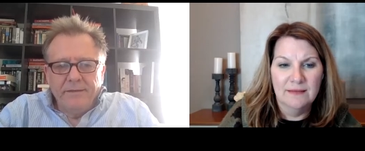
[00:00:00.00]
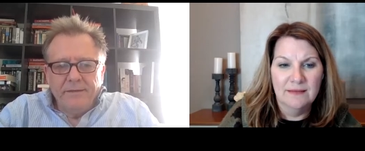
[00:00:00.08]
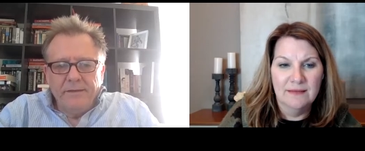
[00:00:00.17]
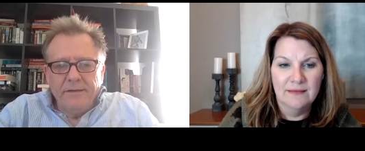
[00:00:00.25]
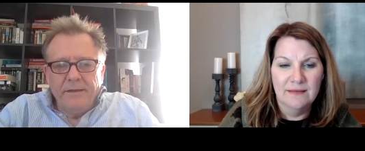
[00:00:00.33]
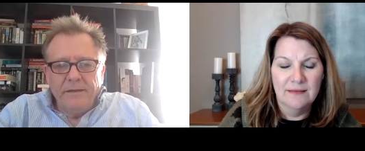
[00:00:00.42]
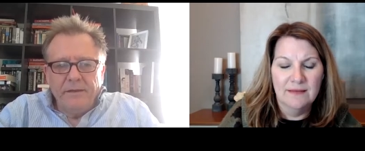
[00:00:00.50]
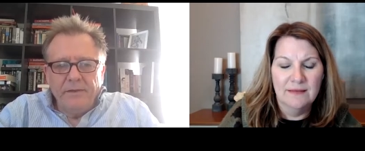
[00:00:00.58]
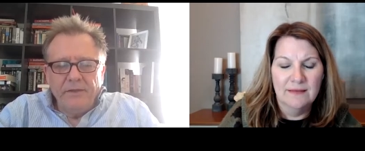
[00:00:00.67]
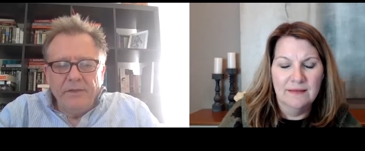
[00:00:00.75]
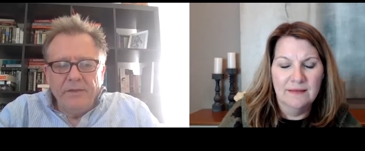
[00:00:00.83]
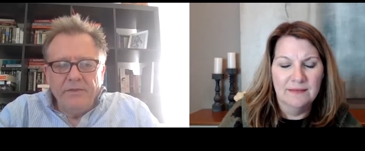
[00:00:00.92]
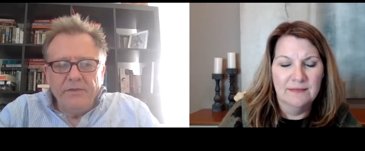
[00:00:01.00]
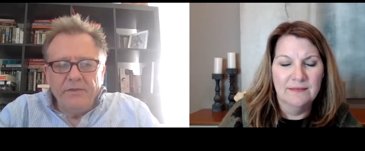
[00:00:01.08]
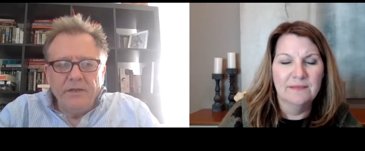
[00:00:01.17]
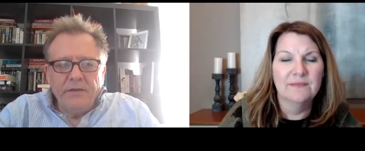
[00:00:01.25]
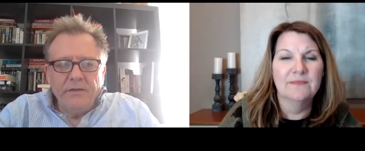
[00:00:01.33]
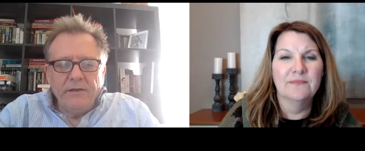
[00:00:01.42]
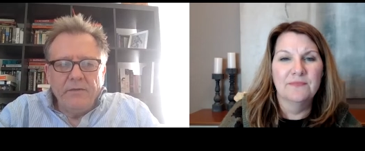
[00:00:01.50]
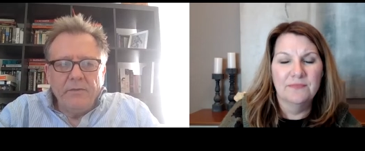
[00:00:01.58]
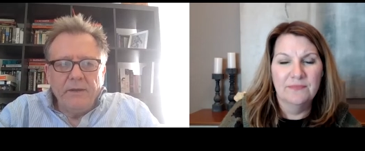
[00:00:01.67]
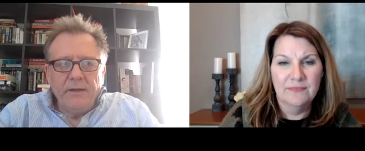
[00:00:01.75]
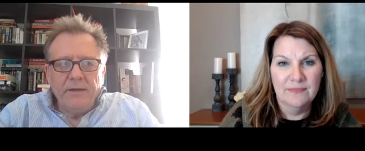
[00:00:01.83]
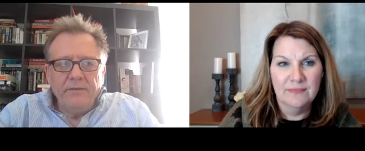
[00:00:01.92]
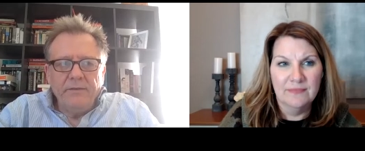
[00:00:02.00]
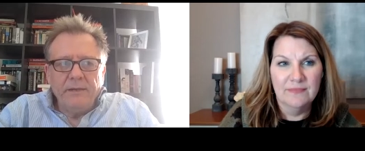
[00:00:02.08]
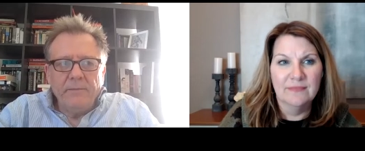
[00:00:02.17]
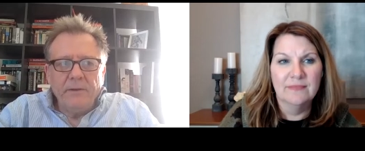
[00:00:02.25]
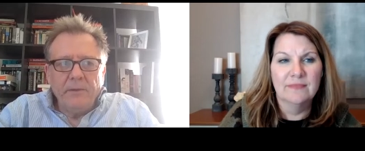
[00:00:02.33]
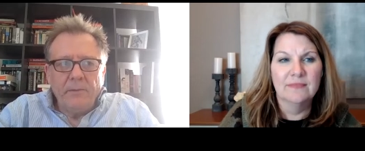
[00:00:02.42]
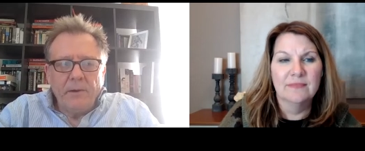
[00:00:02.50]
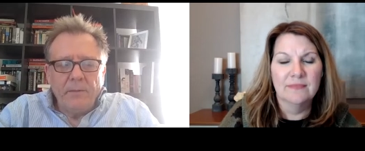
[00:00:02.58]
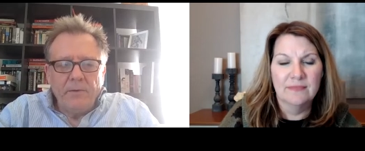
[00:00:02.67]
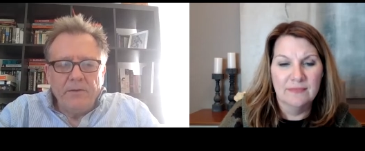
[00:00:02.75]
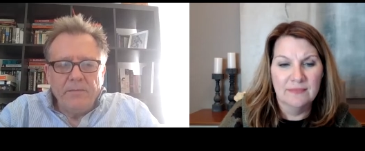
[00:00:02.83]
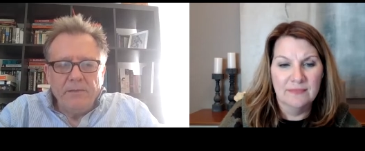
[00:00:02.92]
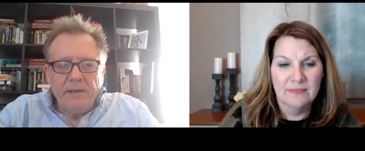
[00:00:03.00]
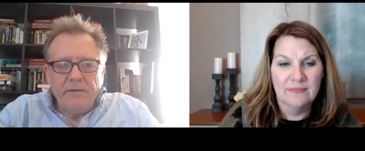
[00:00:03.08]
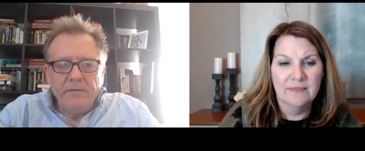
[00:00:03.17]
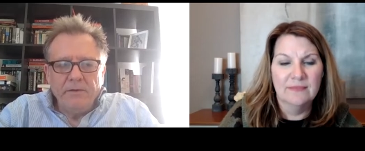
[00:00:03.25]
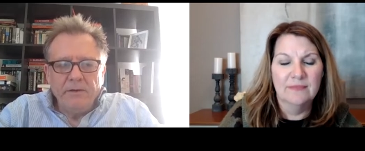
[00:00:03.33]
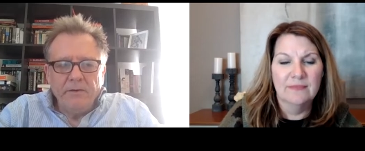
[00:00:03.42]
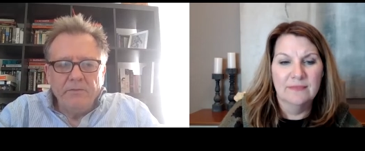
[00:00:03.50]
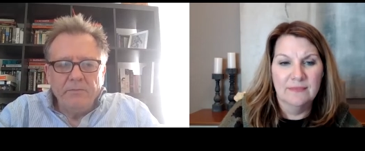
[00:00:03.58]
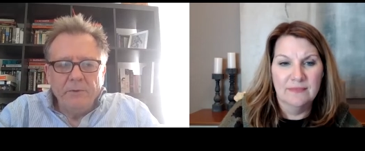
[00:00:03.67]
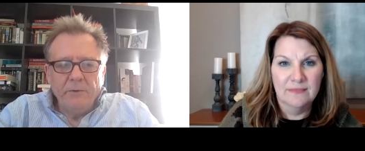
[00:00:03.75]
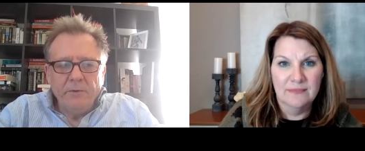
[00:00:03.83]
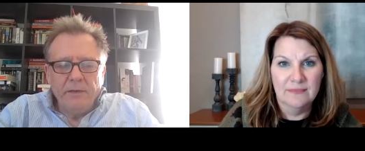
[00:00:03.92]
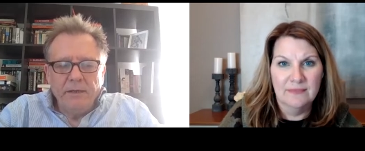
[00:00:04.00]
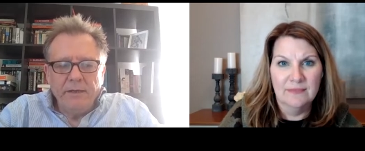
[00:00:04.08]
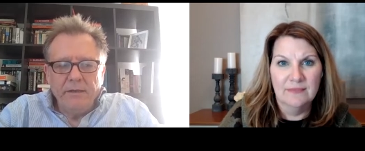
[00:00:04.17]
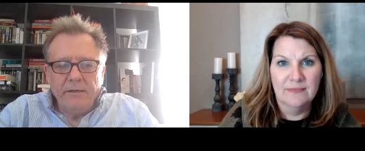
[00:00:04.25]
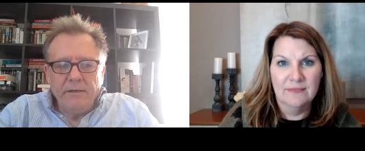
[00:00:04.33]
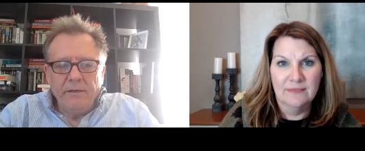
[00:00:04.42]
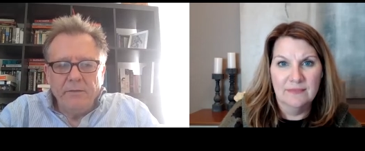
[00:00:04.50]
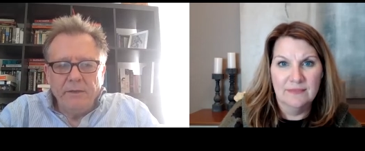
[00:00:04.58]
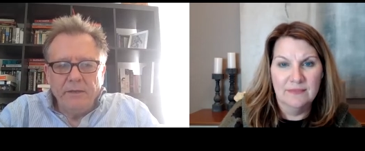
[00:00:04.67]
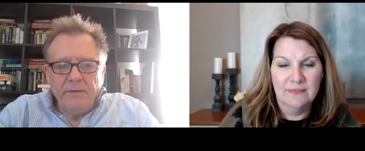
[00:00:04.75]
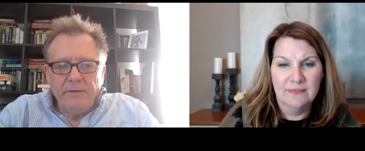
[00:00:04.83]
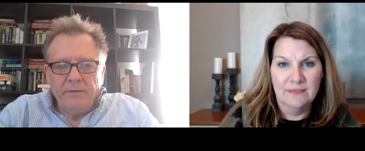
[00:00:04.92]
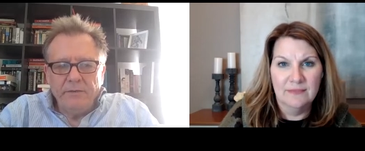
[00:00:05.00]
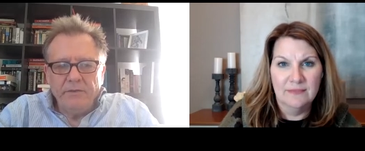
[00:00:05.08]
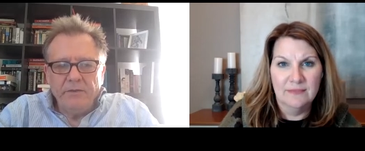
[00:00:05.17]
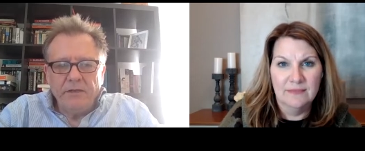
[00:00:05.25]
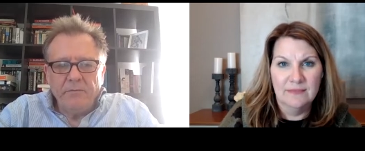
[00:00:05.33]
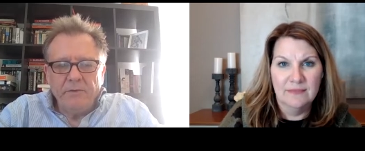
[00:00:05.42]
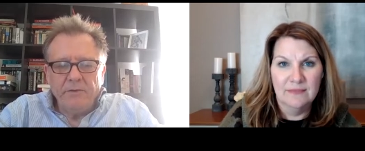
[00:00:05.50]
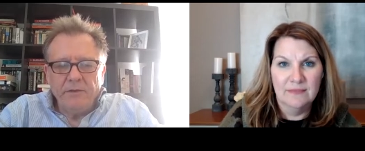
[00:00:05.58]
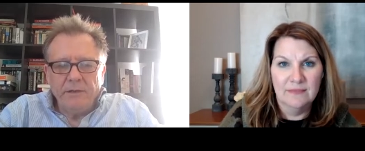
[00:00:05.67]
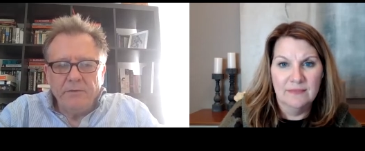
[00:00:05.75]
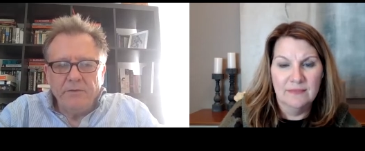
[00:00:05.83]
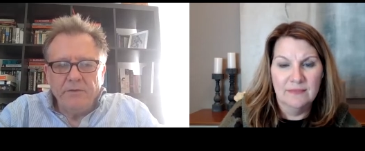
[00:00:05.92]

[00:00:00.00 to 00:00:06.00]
Speaker 1: you know, and I think there's a scenario where, say, polypropylene demand grows more like the U S, I wouldn't say it'd be as low as the